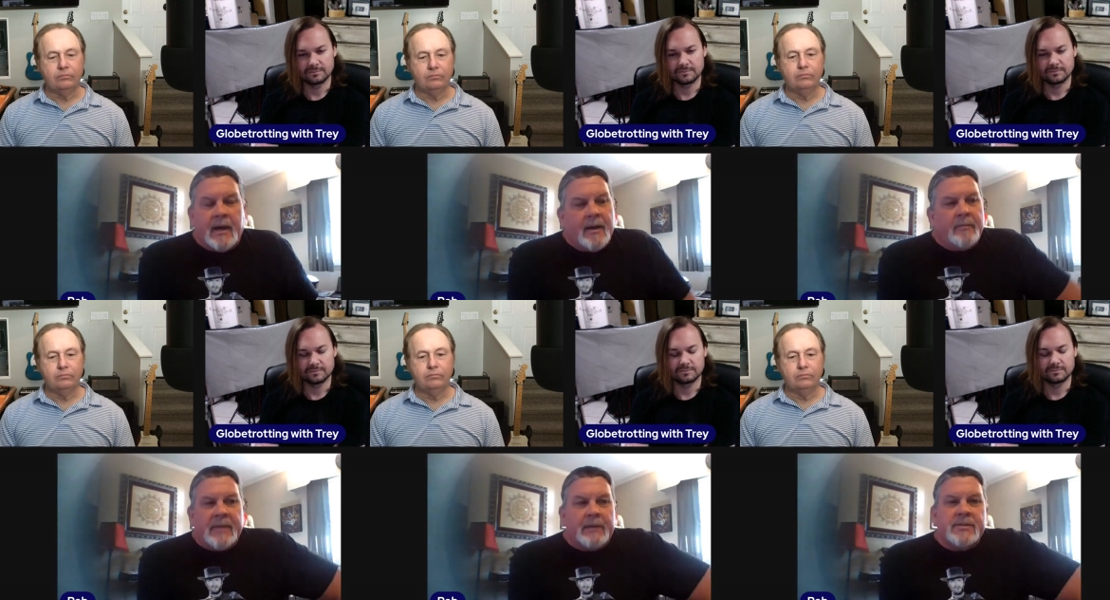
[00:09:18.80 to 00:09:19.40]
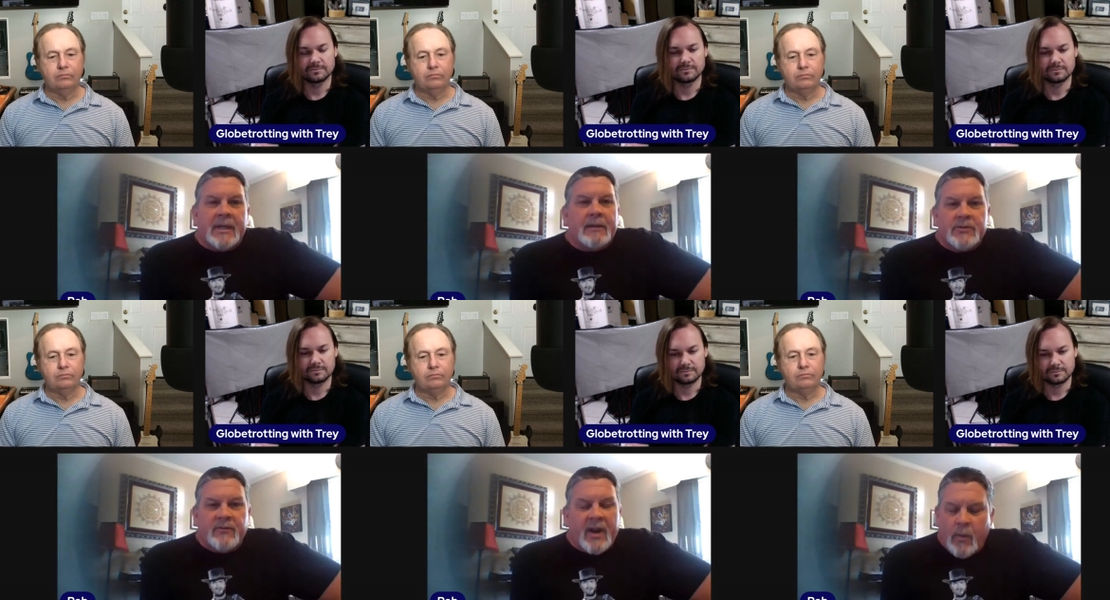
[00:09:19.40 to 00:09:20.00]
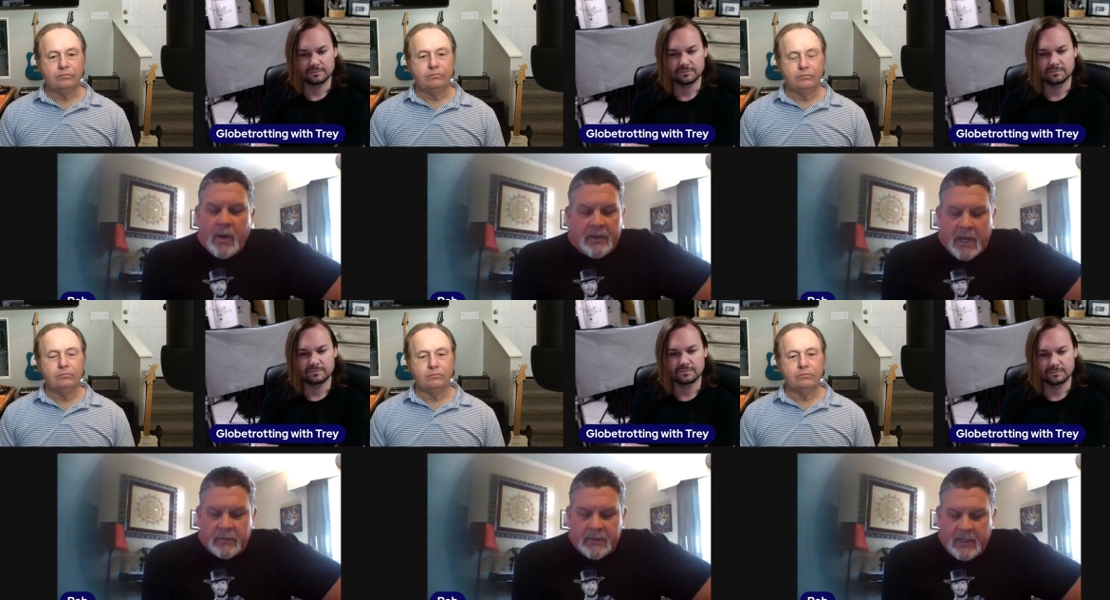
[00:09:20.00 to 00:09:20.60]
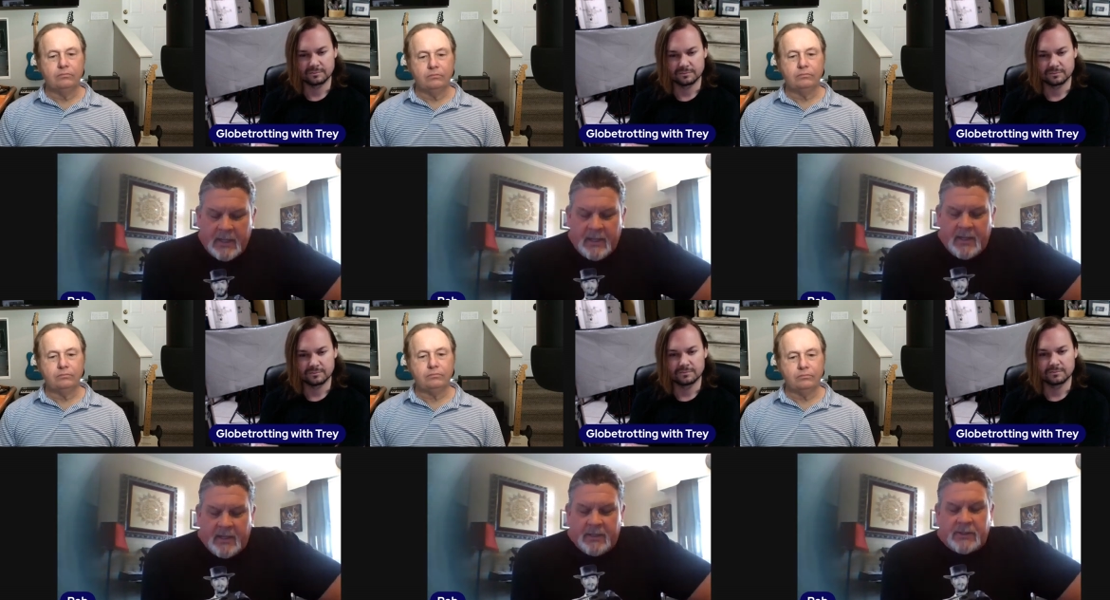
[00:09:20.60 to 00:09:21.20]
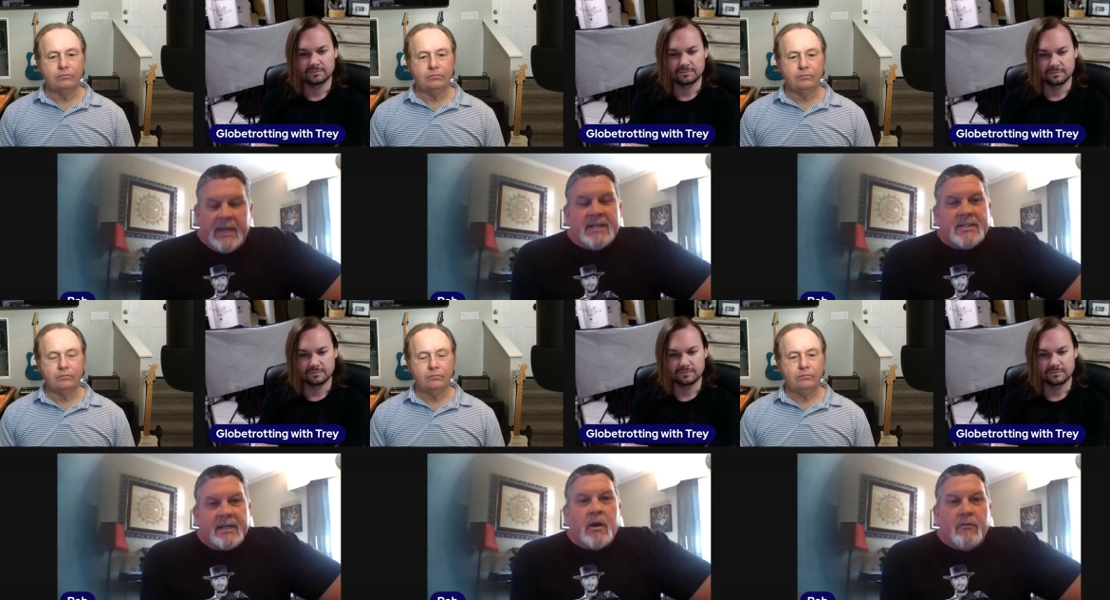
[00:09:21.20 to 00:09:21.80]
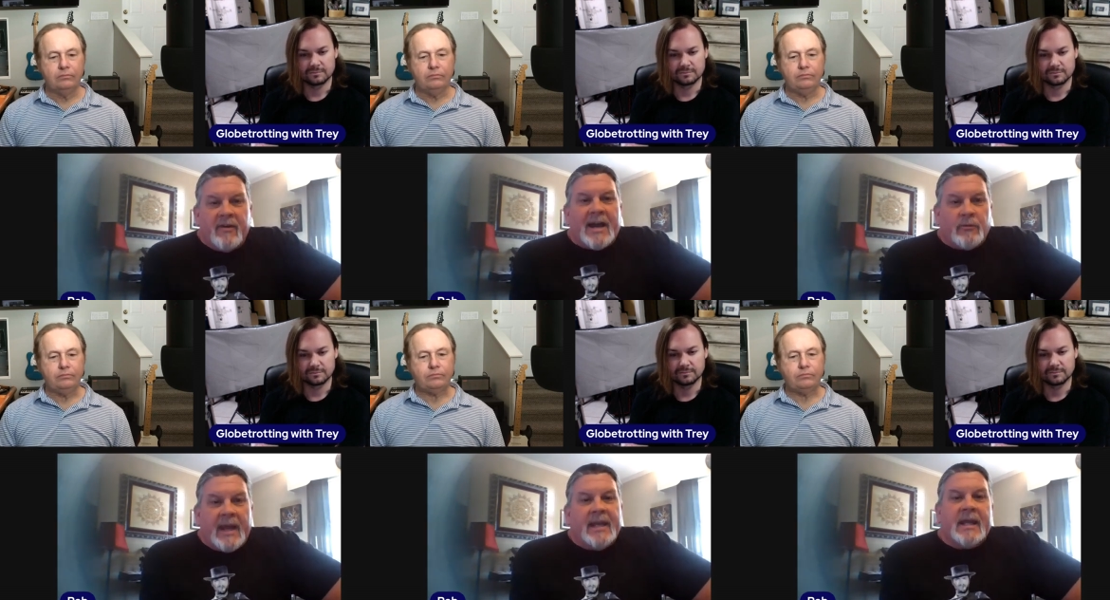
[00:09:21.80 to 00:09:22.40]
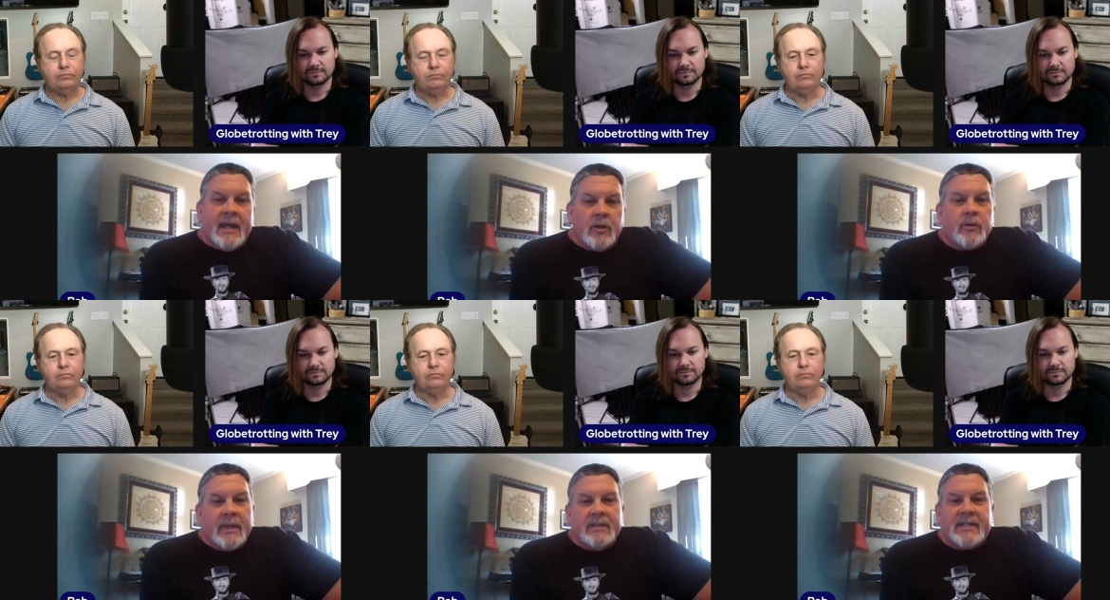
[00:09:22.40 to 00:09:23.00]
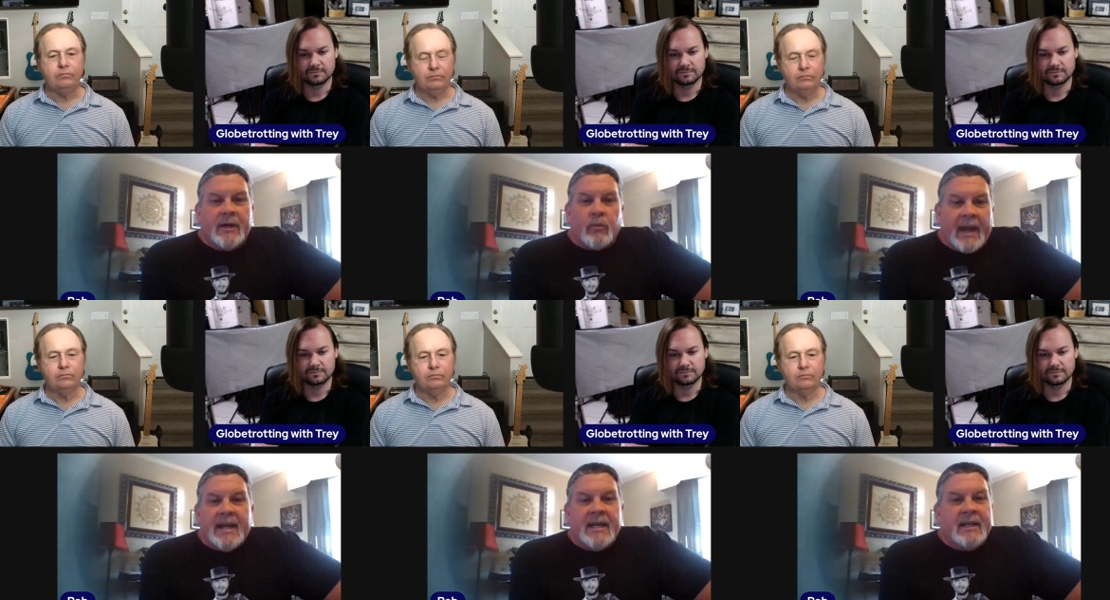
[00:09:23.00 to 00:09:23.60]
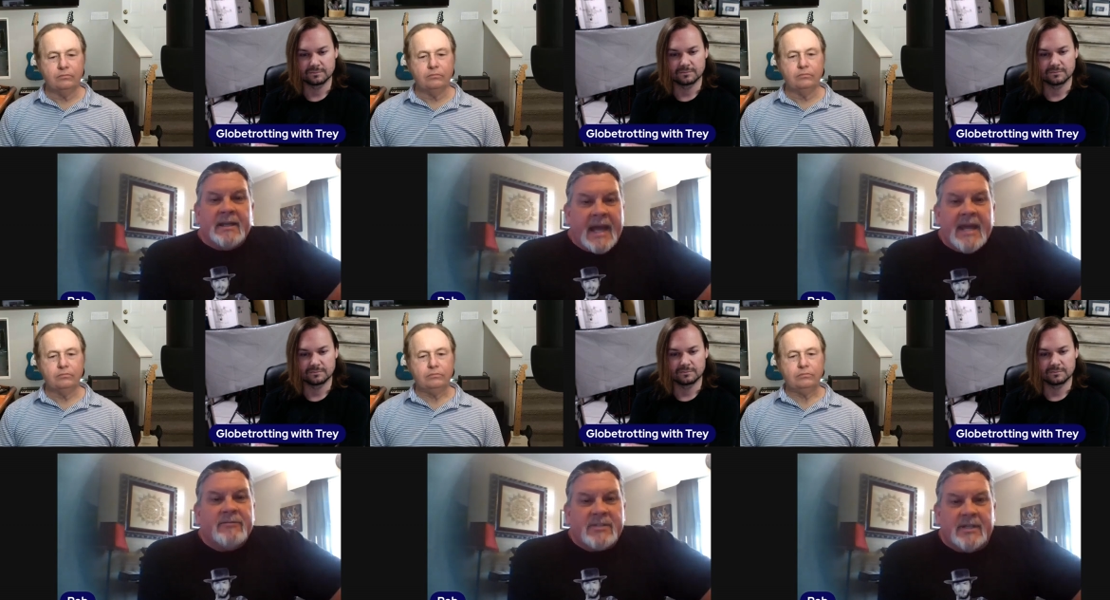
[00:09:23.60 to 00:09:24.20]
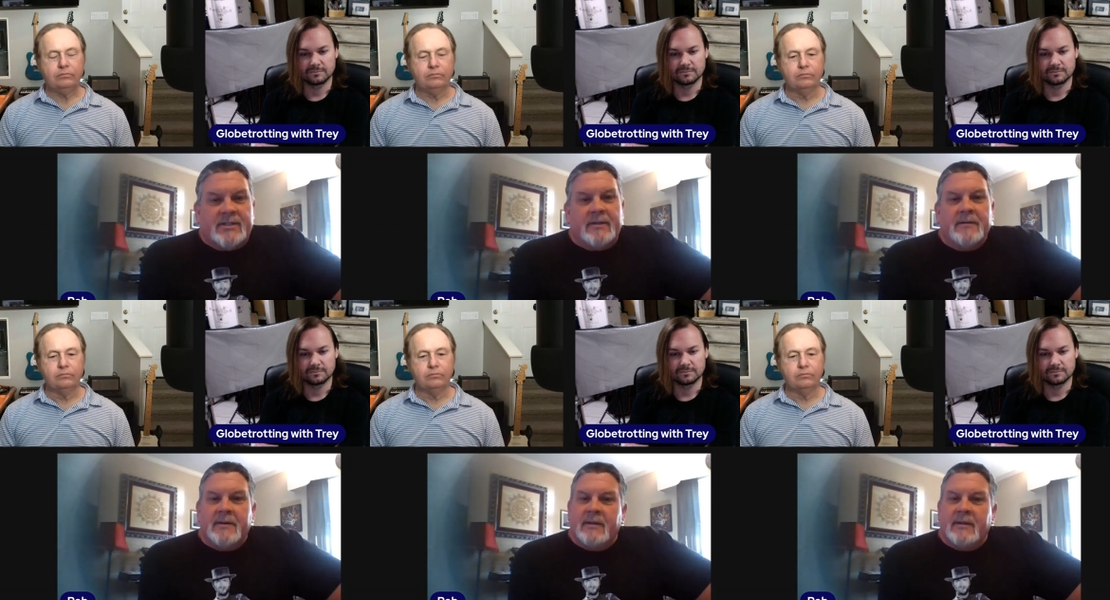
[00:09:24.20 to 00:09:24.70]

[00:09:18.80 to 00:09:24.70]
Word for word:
Speaker 1: Um, he was he was very well known. So he said, "Go find Randy Guillory and tell Randy that Dave sent you."